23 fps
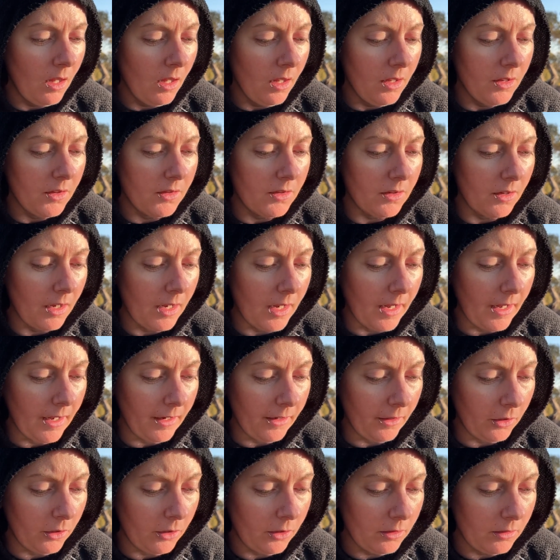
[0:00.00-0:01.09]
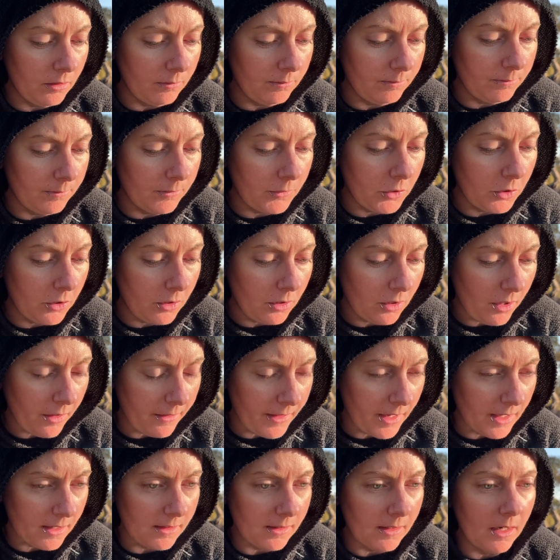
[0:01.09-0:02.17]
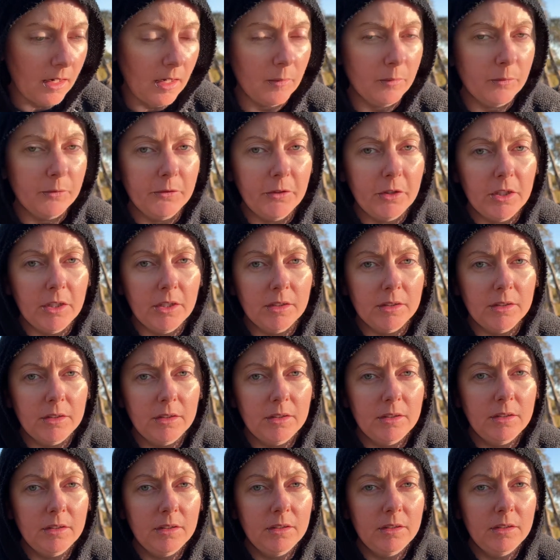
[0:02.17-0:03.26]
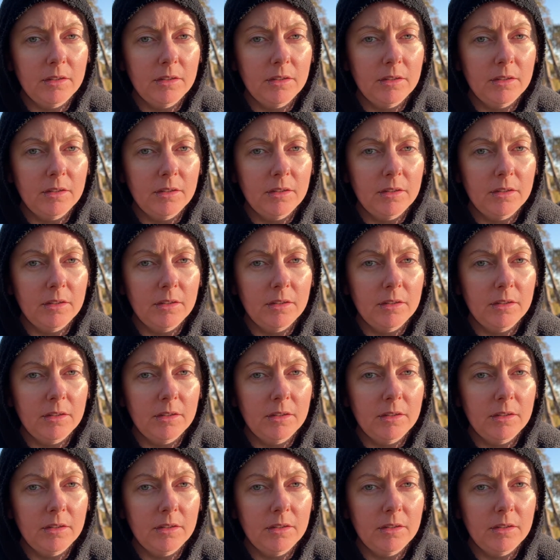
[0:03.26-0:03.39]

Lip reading: So yeah, got that set up first,